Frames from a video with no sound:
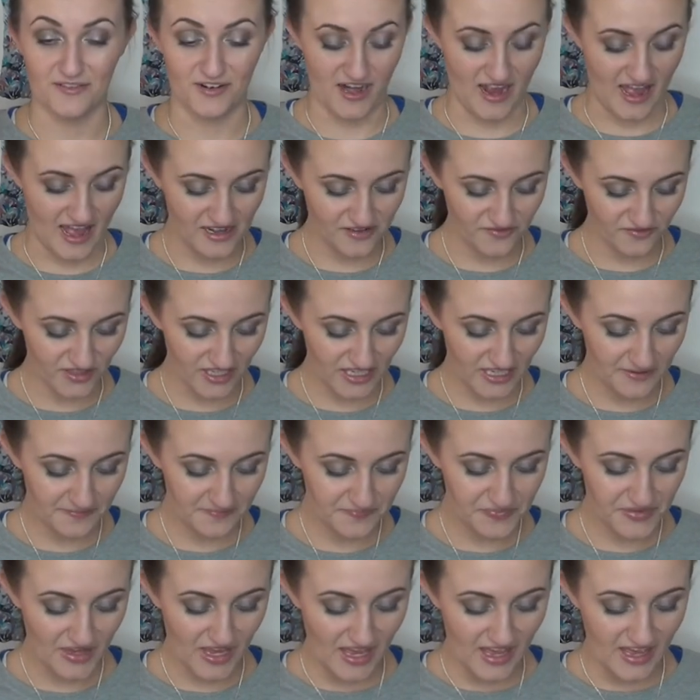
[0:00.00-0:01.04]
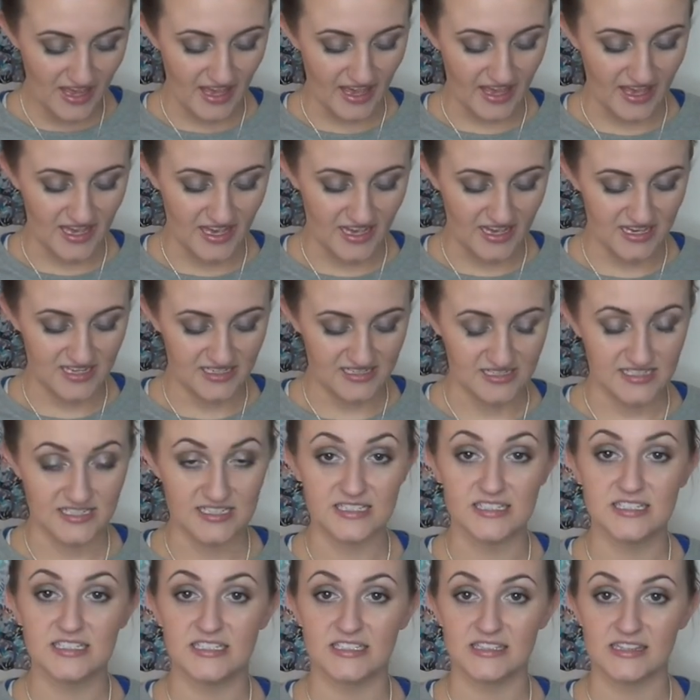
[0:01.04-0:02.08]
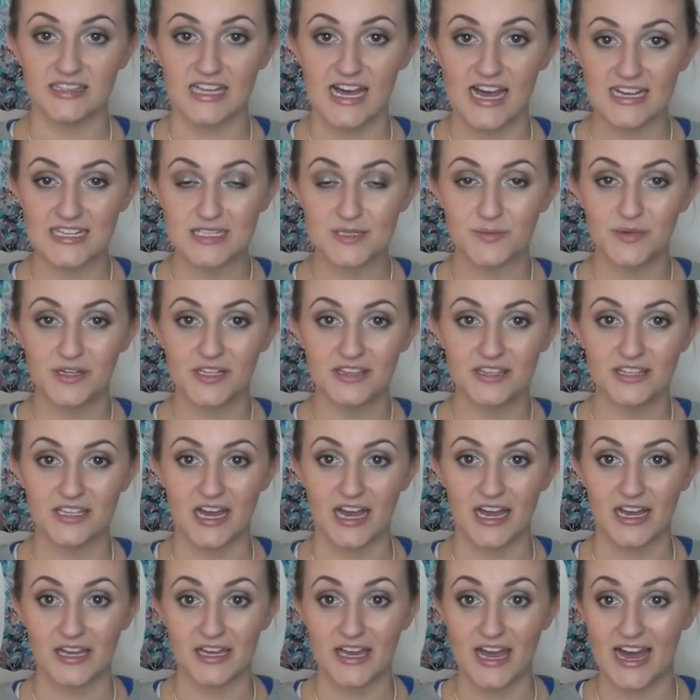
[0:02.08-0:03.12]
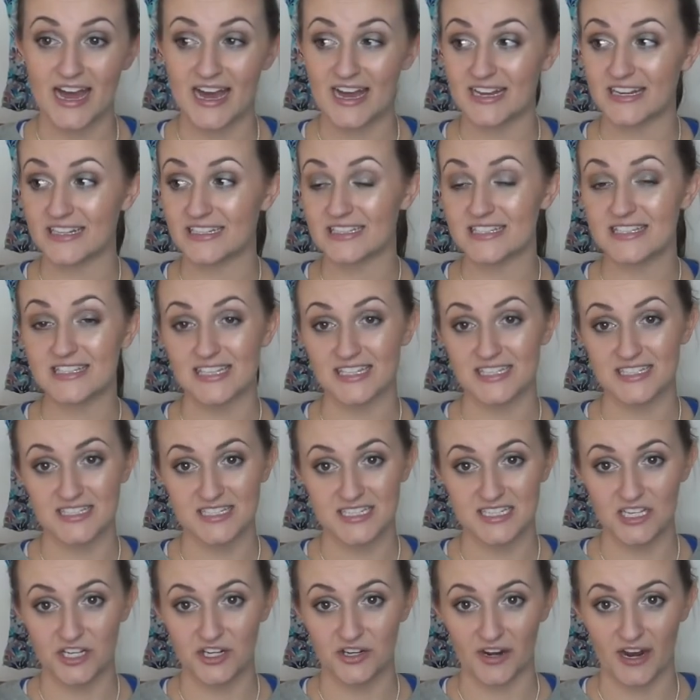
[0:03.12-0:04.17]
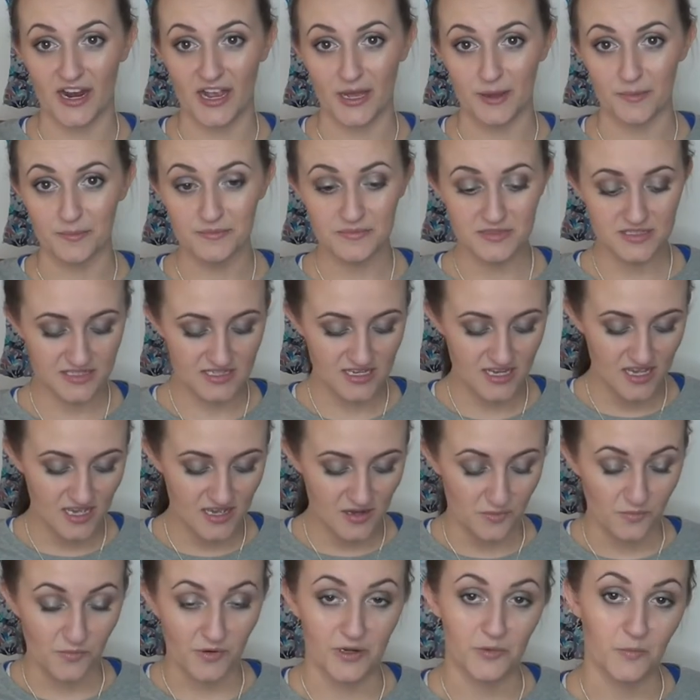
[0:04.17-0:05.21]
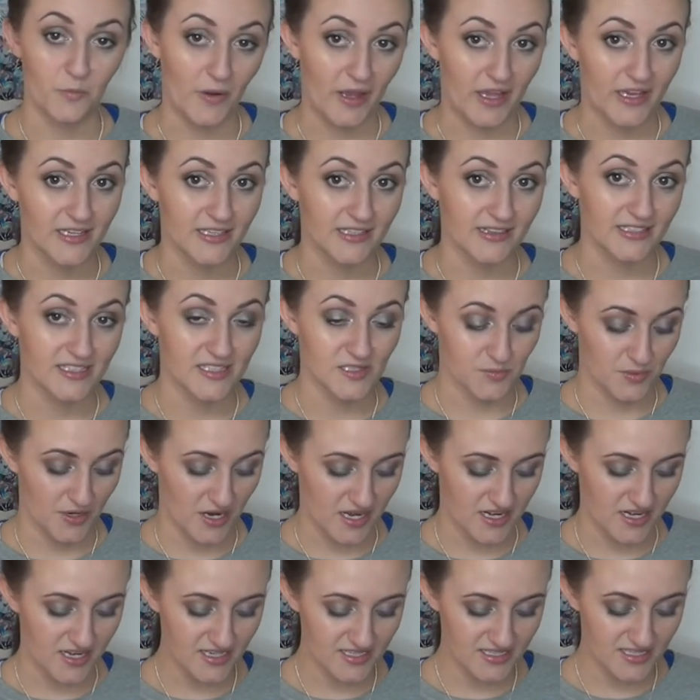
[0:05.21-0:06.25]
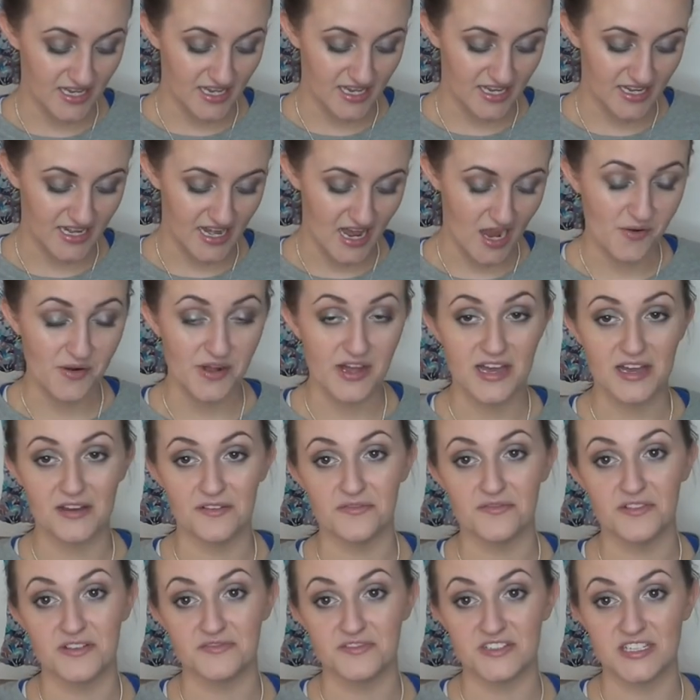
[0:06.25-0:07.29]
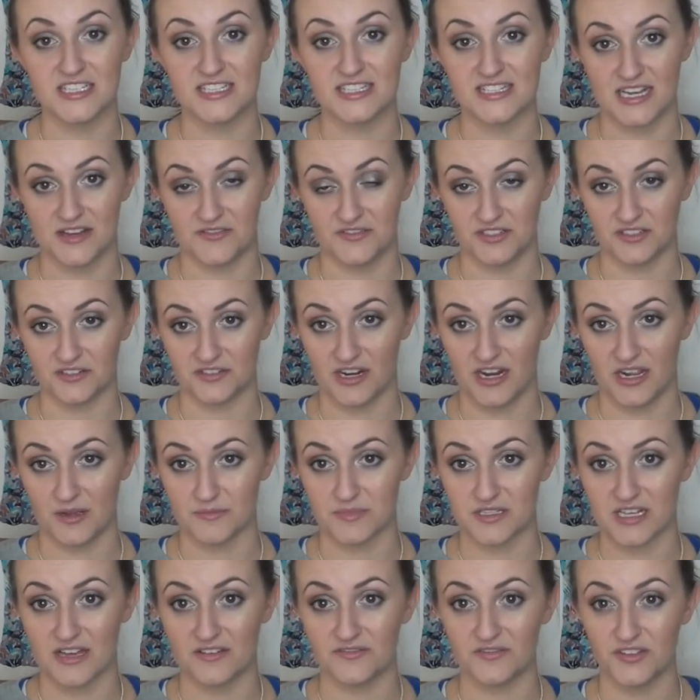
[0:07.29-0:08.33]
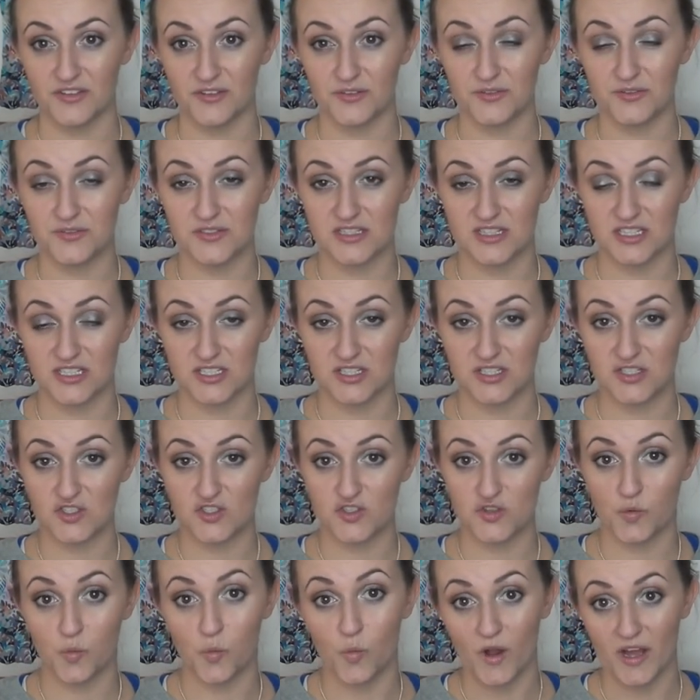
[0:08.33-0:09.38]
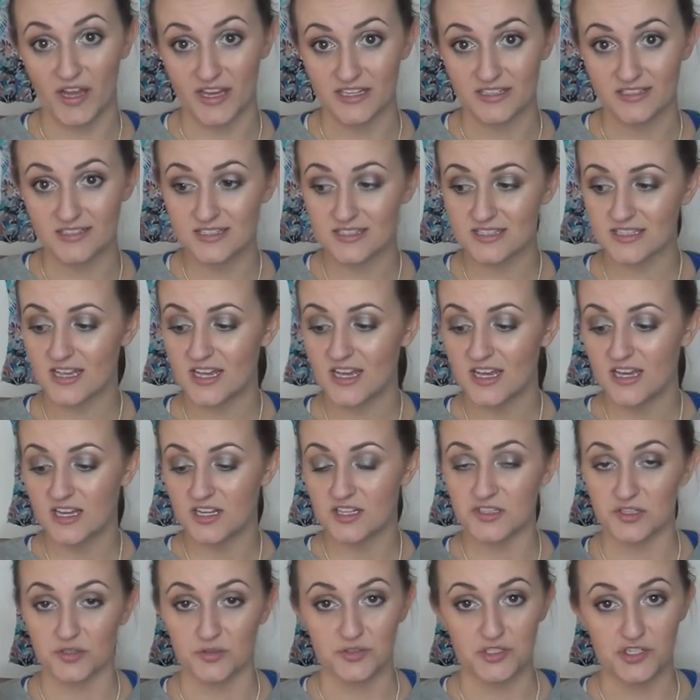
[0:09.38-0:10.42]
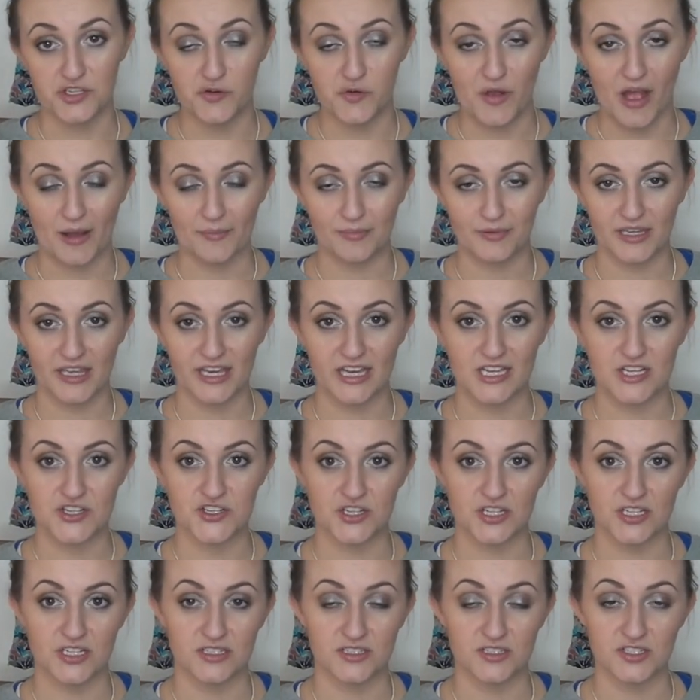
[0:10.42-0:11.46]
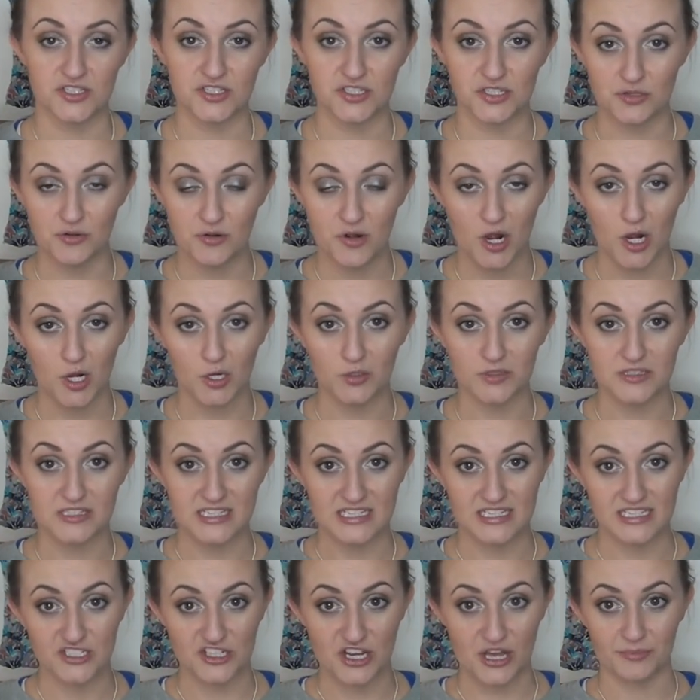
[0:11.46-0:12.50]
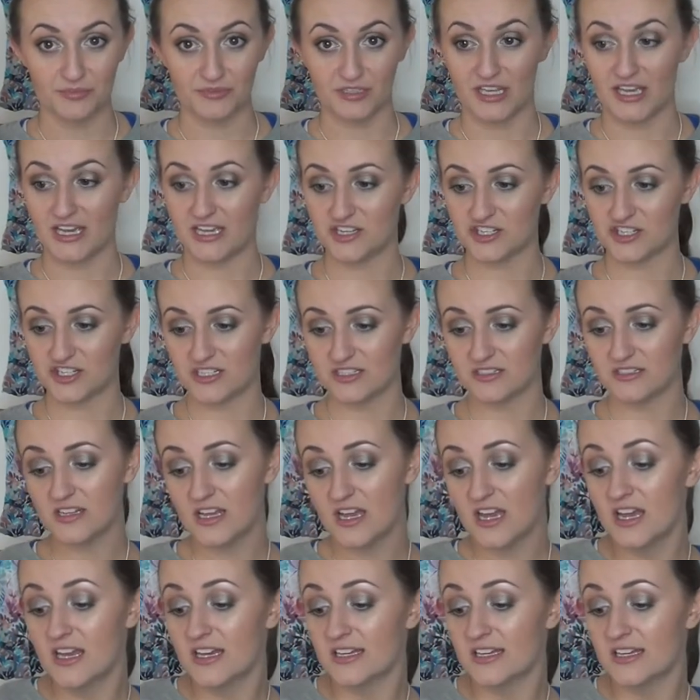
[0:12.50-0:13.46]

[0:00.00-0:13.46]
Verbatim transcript: for envy. And last month I had 60 grams when weighing this product, and now I have 57 grams. I've used this twice, so 2 applications, 2 coats each application.